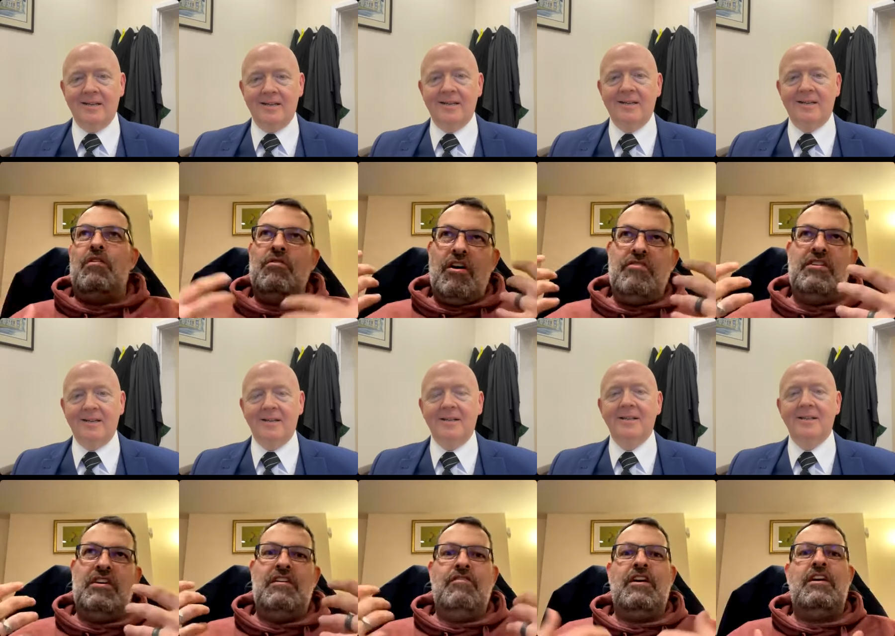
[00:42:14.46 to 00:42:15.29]
Speaker 1: a
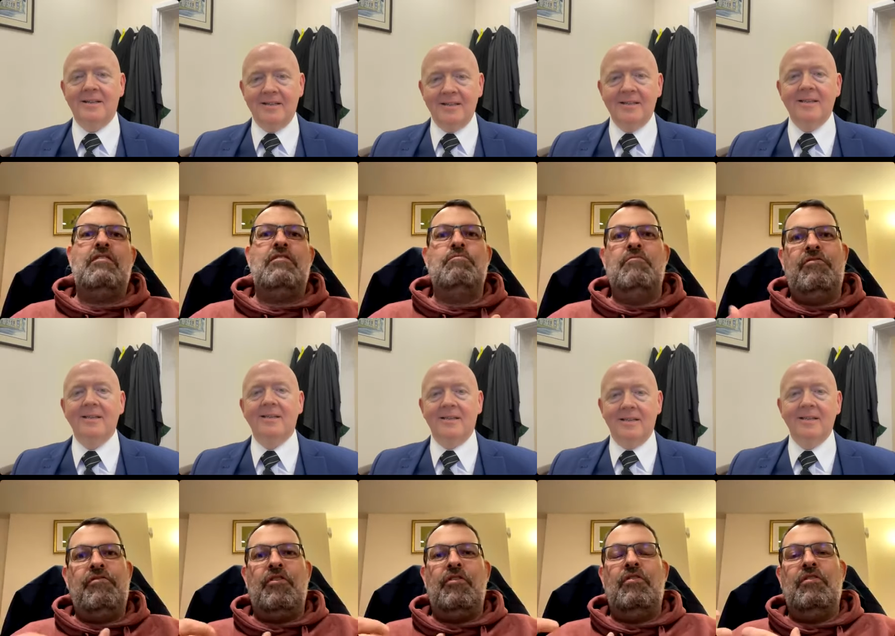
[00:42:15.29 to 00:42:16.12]
cv
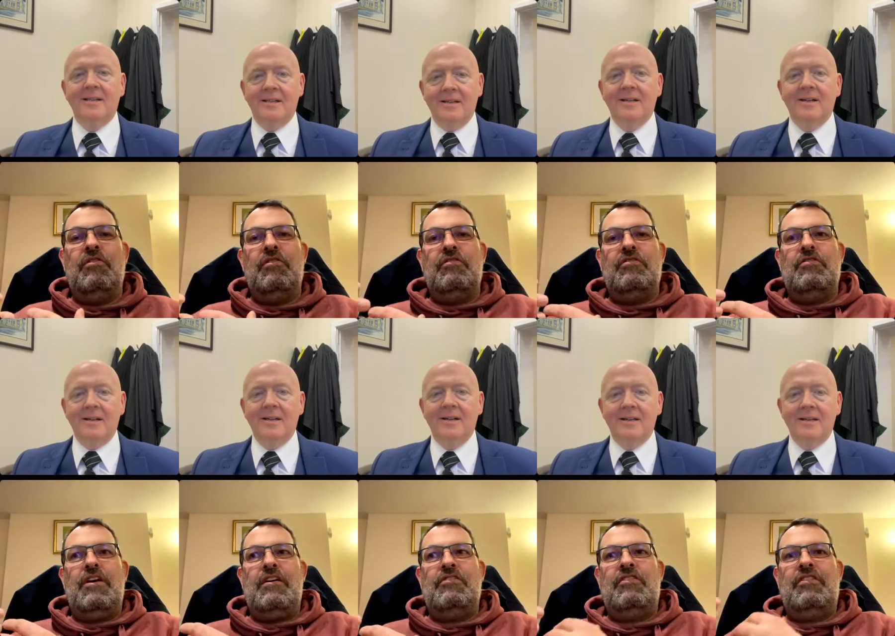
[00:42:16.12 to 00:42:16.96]
for
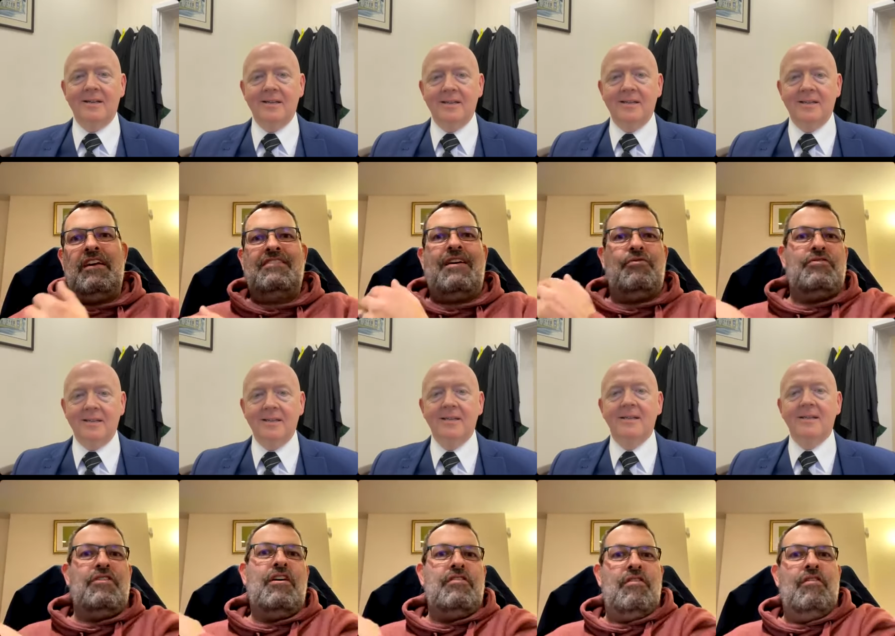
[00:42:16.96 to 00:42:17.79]
things
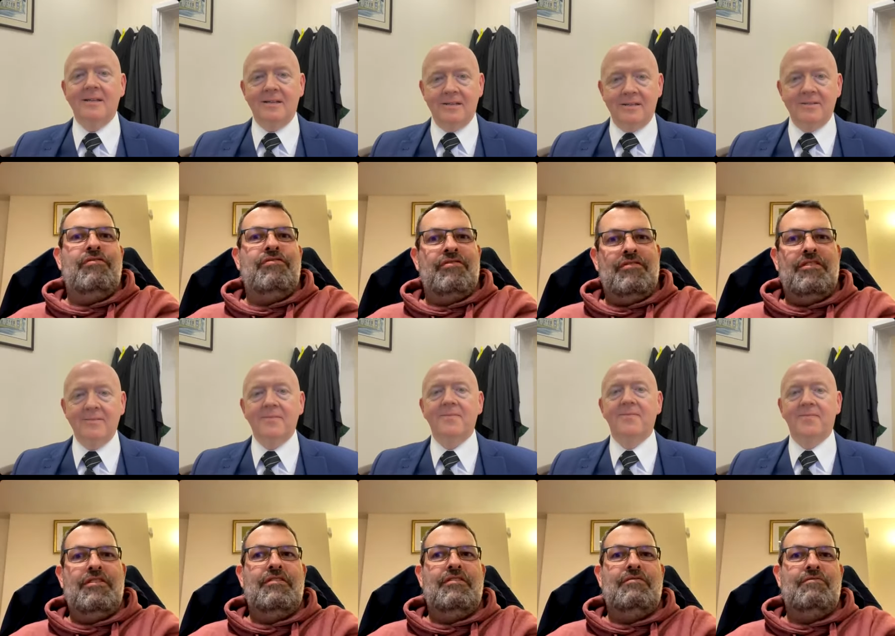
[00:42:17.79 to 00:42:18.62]
outside of
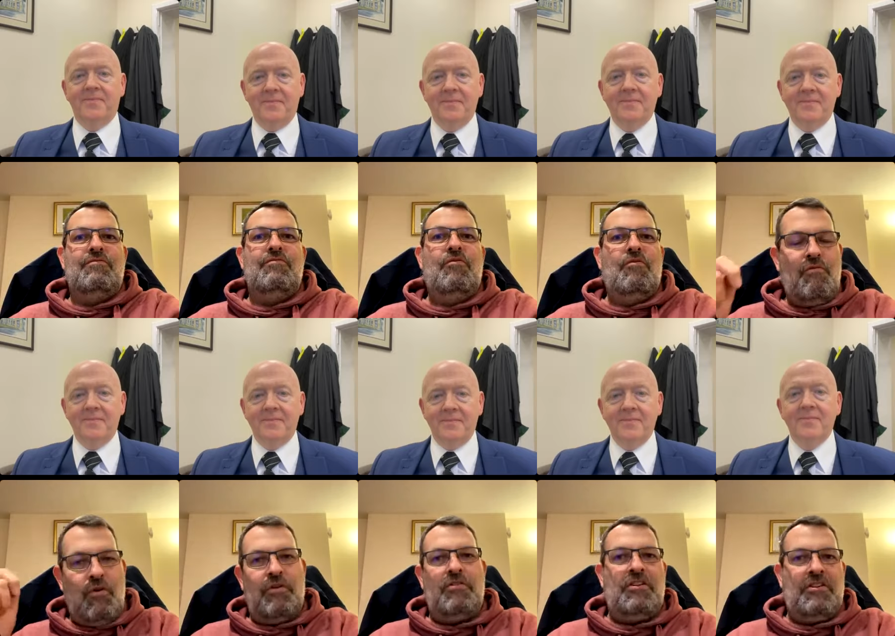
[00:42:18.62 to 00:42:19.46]

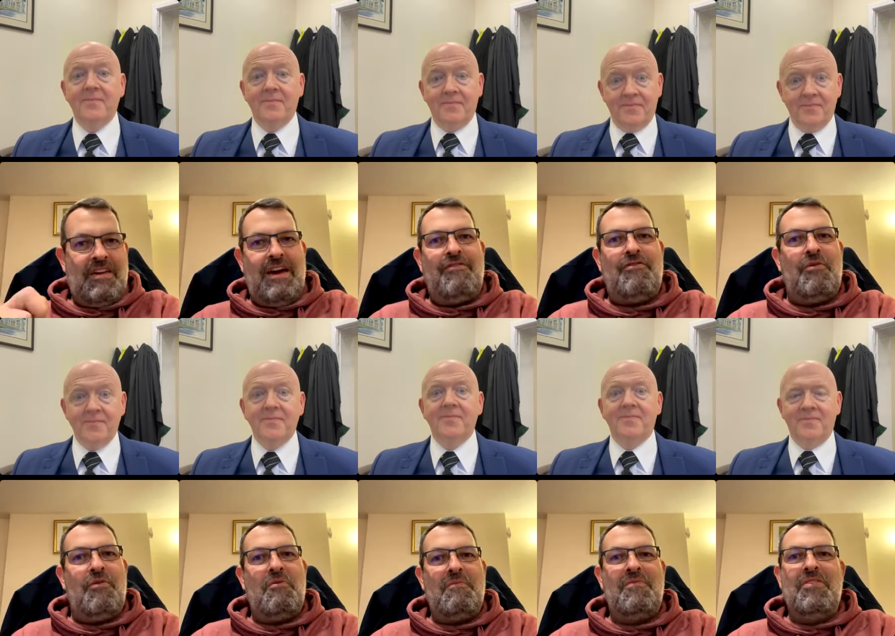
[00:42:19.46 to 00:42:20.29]
what you're there for
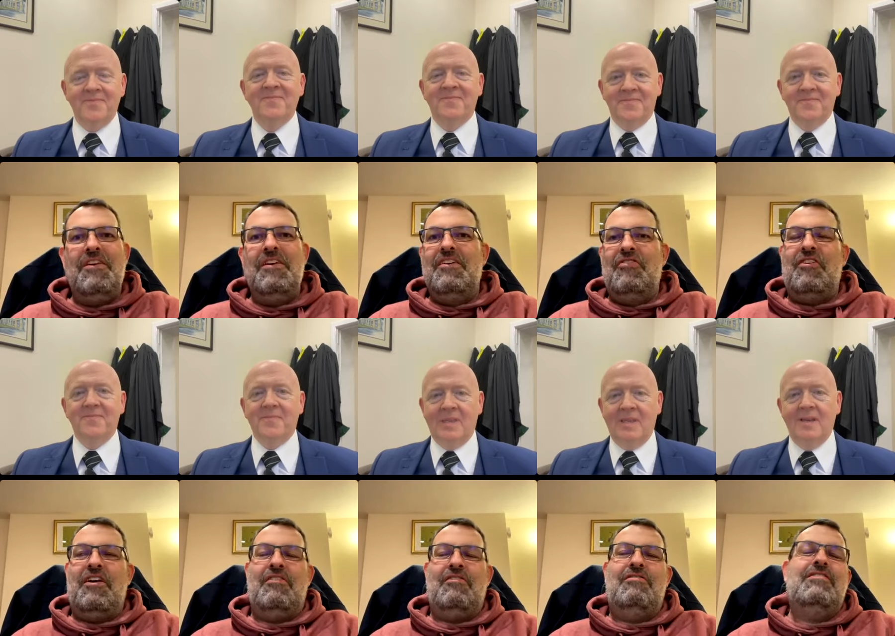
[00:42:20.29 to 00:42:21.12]
Speaker 2: hmm.
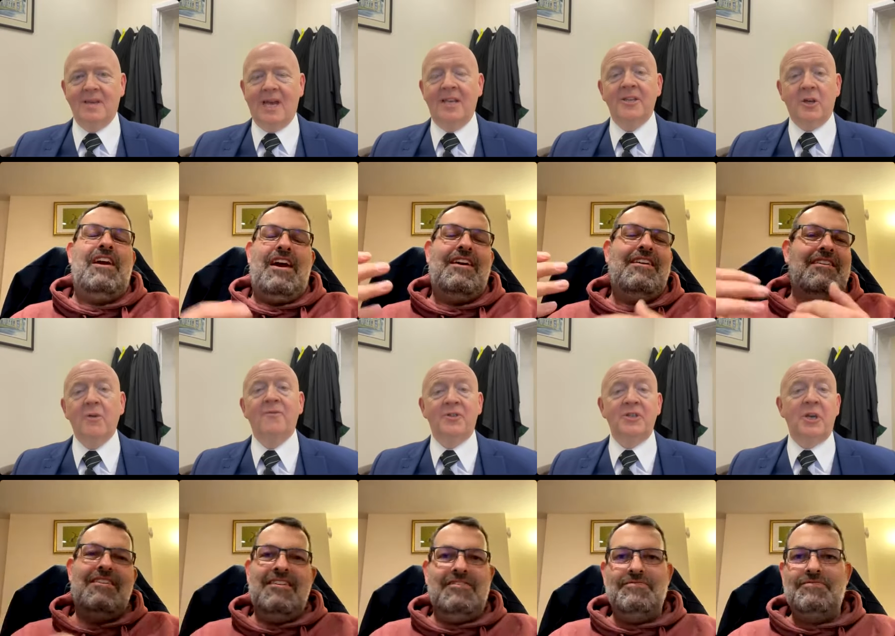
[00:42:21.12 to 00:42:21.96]
Yeah. And the
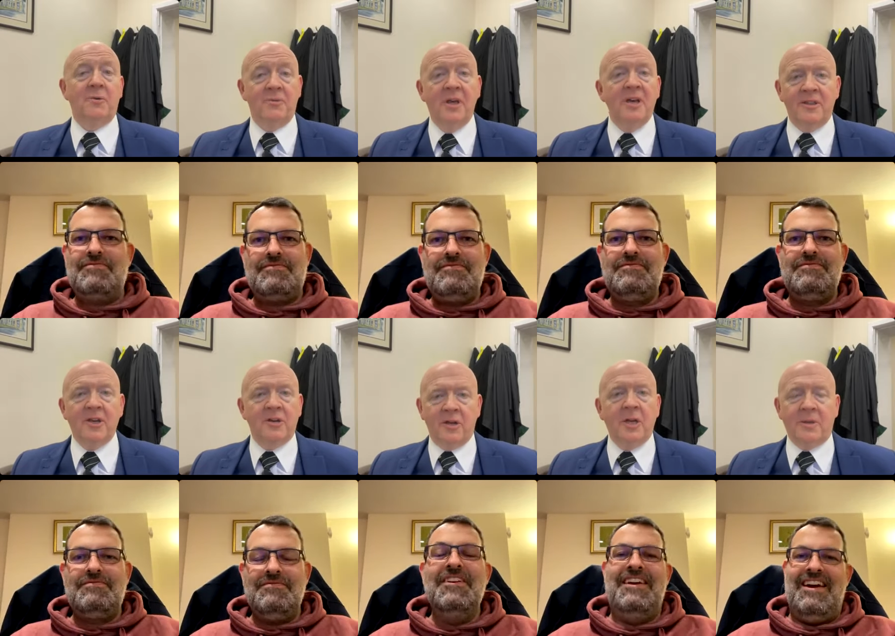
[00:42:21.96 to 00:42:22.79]
comfort zone, the,
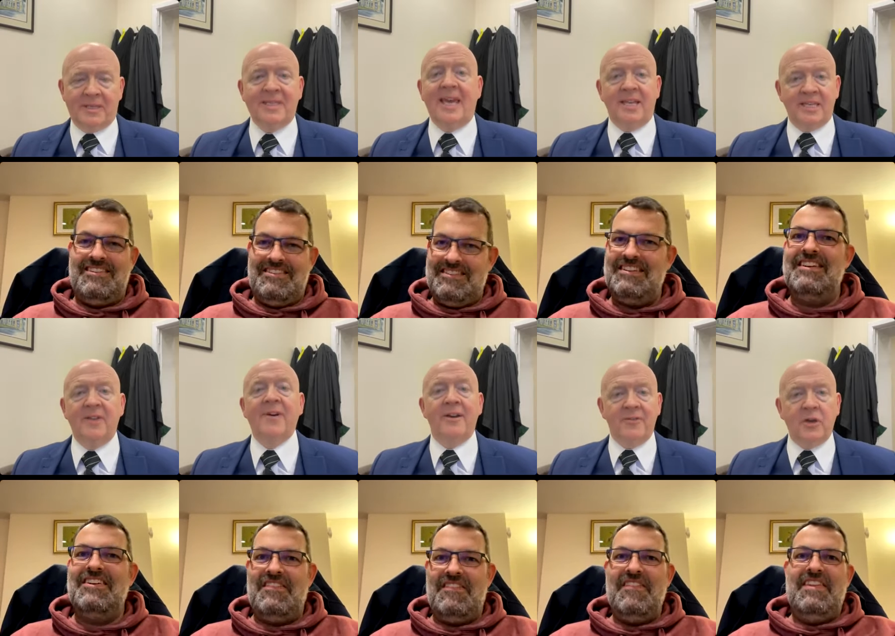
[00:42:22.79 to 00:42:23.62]
to take
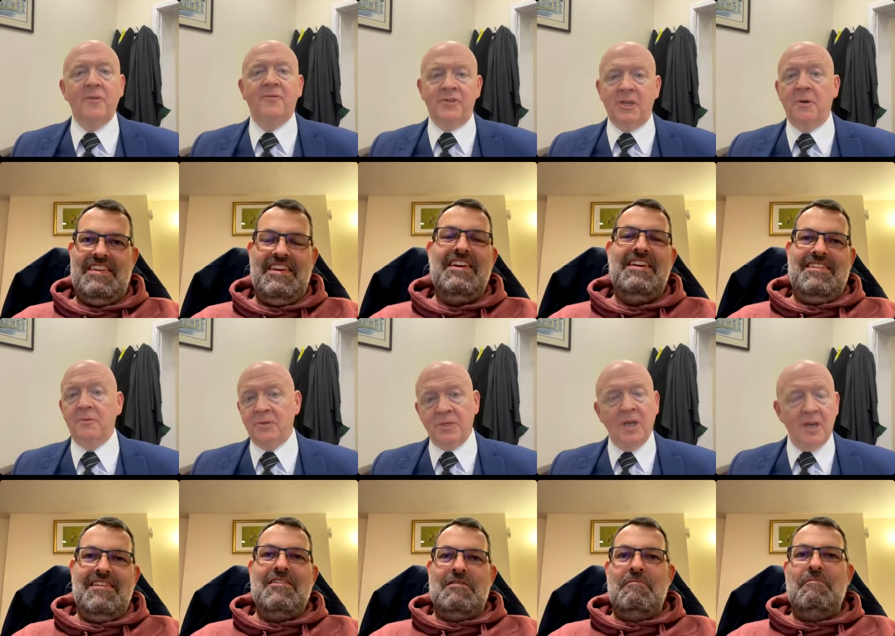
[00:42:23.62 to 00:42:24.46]
yourself out of your comfort zone
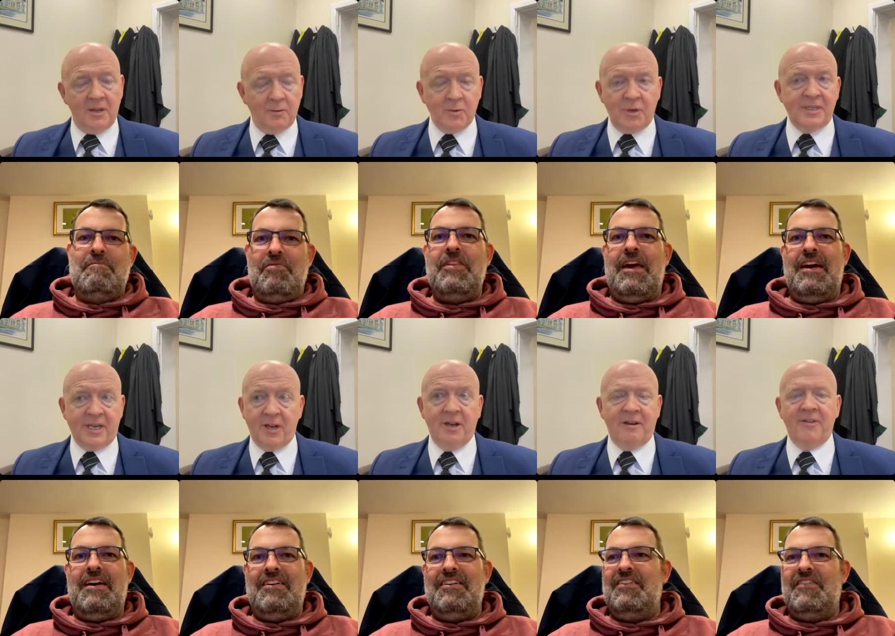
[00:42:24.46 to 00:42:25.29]
was, was yeah. what I said
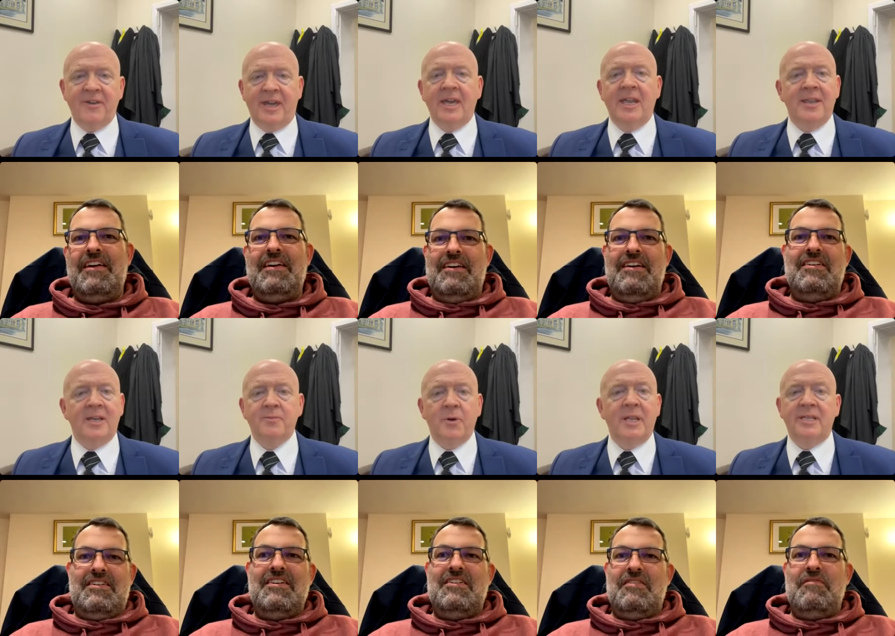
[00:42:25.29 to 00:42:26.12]
earlier, I think. And
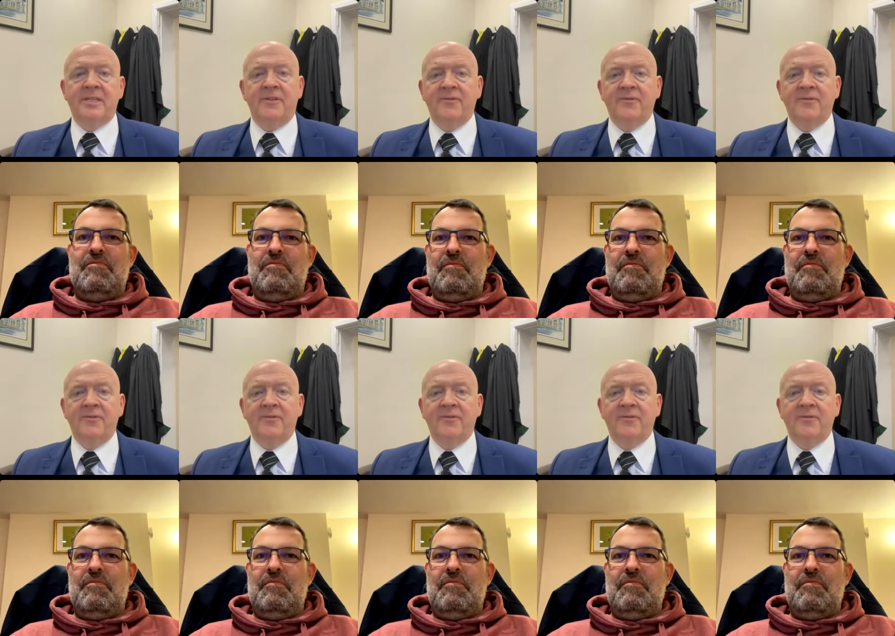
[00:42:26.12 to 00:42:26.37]
that's brilliant